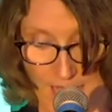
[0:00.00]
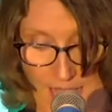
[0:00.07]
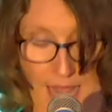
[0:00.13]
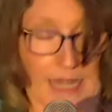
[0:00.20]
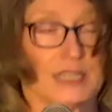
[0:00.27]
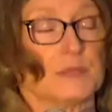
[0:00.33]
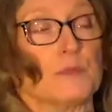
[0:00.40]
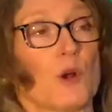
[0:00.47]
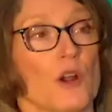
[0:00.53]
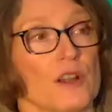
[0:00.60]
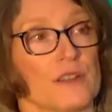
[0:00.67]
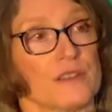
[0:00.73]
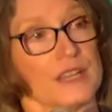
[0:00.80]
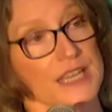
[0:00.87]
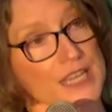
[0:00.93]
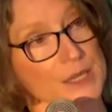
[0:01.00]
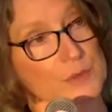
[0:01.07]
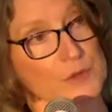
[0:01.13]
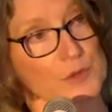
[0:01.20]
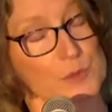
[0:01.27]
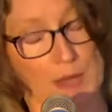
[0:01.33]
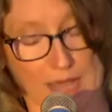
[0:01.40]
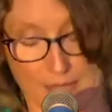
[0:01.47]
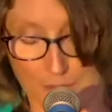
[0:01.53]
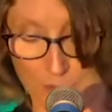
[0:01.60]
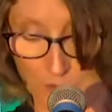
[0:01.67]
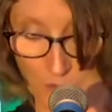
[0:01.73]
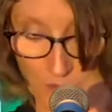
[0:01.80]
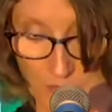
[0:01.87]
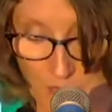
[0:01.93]
and is part of the Hebrew
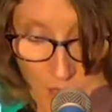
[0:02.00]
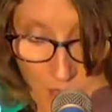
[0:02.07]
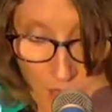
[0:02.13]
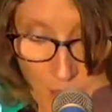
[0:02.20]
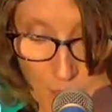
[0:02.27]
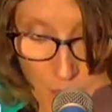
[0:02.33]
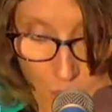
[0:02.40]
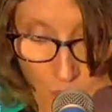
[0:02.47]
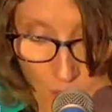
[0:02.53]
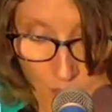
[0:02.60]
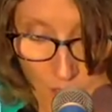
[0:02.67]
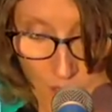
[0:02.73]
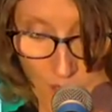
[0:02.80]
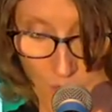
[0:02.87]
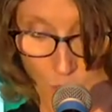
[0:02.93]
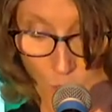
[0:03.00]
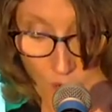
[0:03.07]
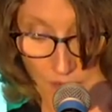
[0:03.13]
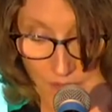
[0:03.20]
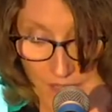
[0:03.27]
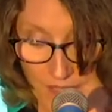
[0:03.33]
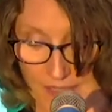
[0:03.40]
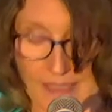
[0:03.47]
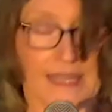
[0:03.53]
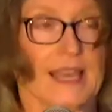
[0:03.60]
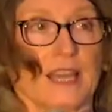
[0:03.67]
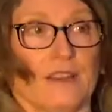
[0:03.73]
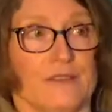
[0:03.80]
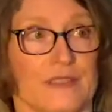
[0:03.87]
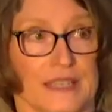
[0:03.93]
Bible, part of, one of the
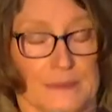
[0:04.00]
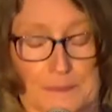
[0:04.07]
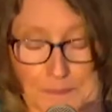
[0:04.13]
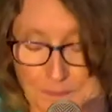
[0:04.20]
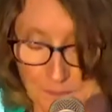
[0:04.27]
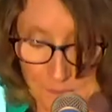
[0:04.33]
Ketuvim.